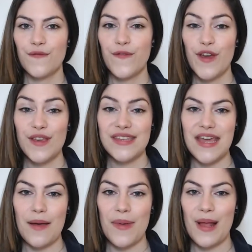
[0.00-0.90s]
First
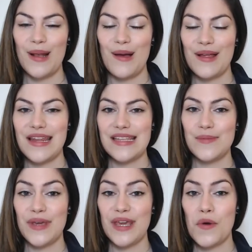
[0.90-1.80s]
up, and likely to
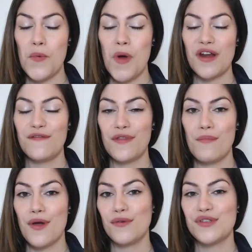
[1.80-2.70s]
be one of the
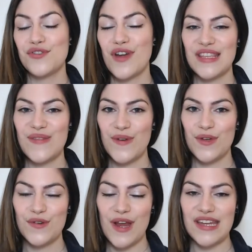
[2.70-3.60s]
most transfer
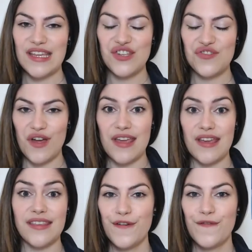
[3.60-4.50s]
trendy
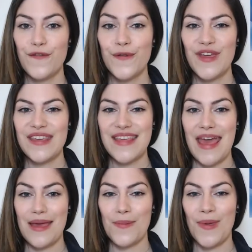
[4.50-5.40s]
strikers for this
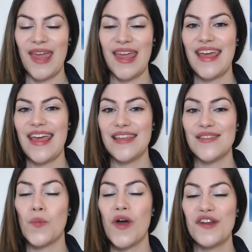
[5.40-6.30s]
game week,
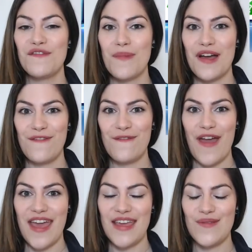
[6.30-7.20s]
is one of my
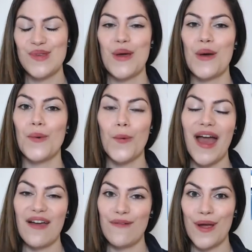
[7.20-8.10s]
faves,
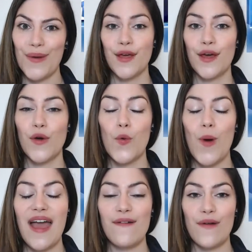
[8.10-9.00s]
Aguero.
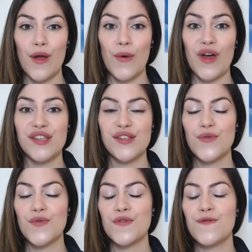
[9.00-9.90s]
Aguero has
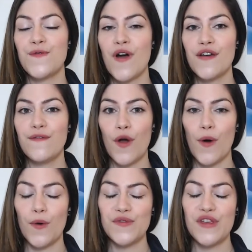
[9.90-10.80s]
scored 5
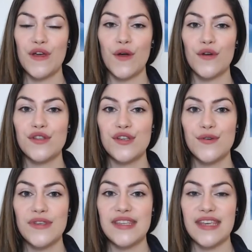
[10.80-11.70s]
goals and got 2
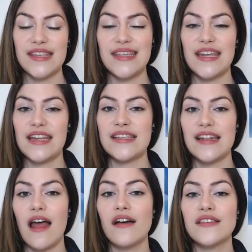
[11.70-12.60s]
assists in his
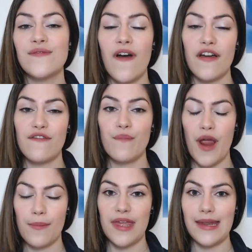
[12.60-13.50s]
last 5
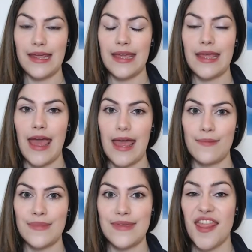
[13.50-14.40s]
Premier League
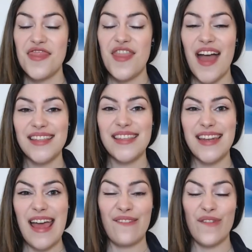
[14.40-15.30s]
games. That's an
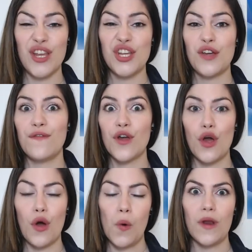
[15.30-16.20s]
average of a
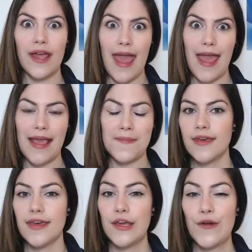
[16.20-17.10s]
goal a game.
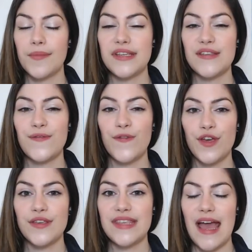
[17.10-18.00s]
He grabbed his
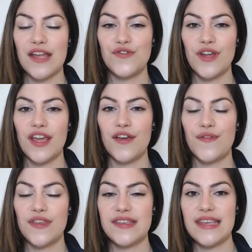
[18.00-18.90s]
first hat-trick of
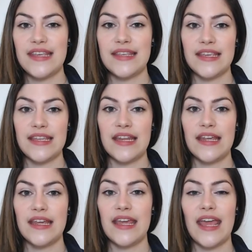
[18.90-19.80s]
the season
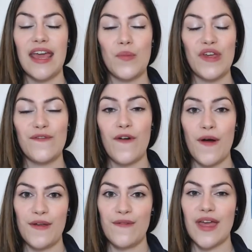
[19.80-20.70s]
in game week
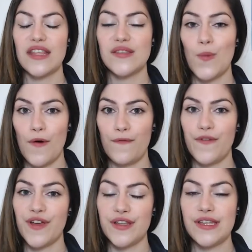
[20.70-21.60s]
5 against
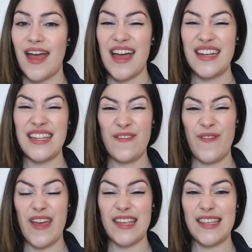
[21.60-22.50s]
Watford, and he
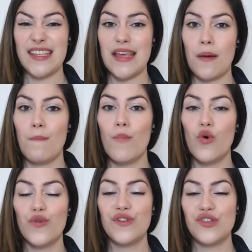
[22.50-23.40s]
faces a
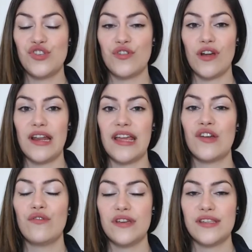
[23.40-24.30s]
more than
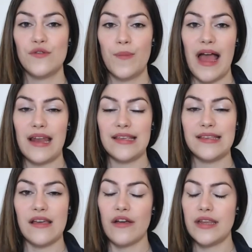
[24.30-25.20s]
struggling Crystal Palace
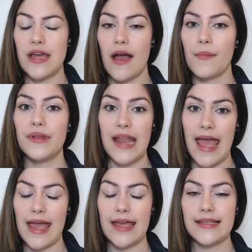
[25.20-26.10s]
side up
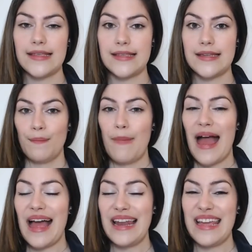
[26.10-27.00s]
next.
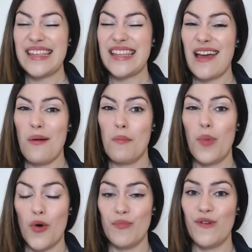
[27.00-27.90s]
Palace are
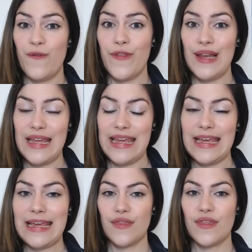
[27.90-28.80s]
bottom of the league.